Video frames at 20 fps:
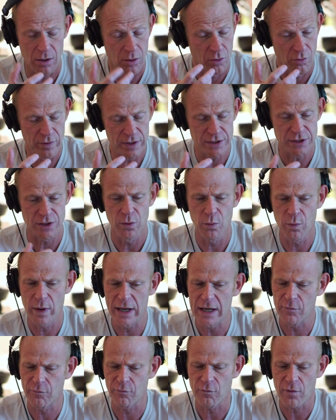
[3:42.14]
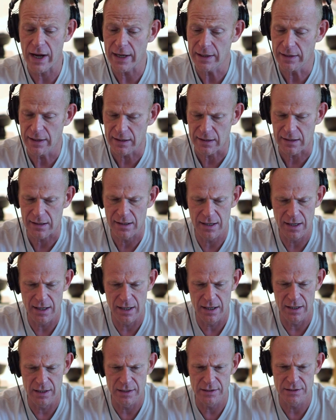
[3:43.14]
original way of writing
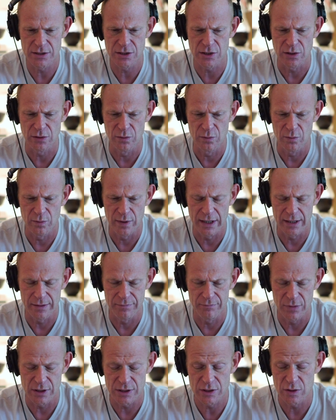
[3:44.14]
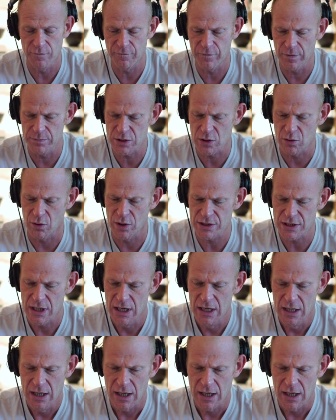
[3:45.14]
to film scores.